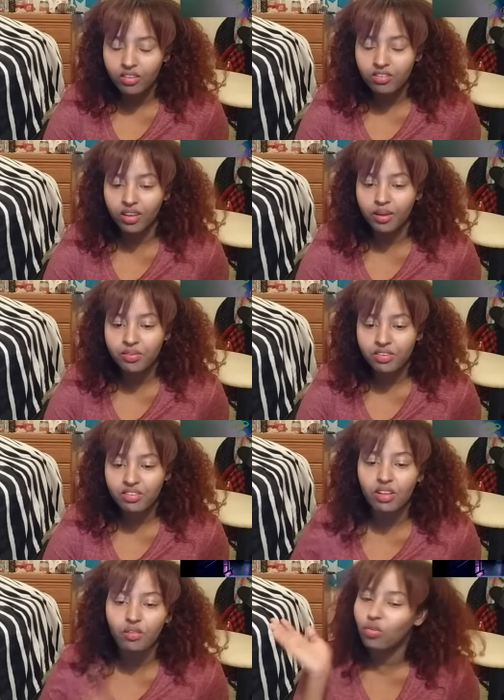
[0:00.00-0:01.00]
His lips.
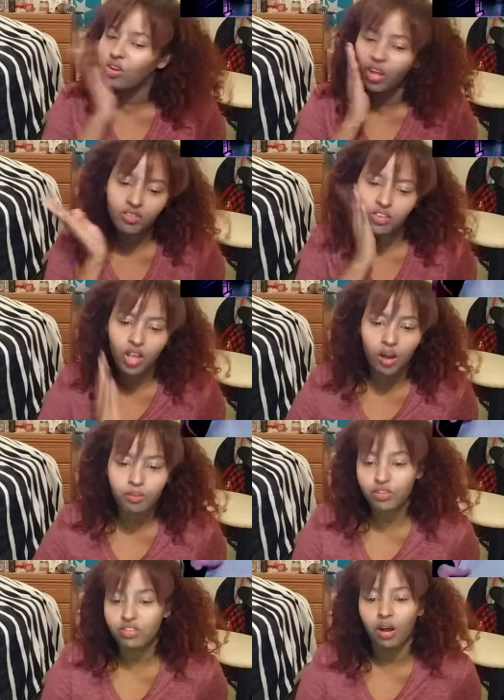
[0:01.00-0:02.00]
Stop, stop,
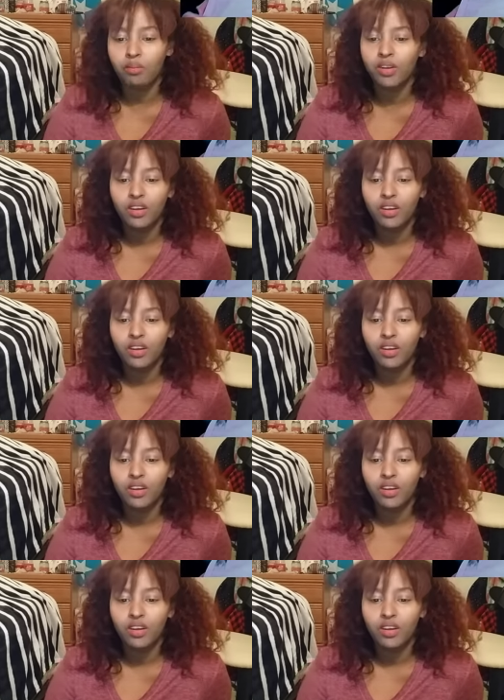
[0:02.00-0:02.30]
stop.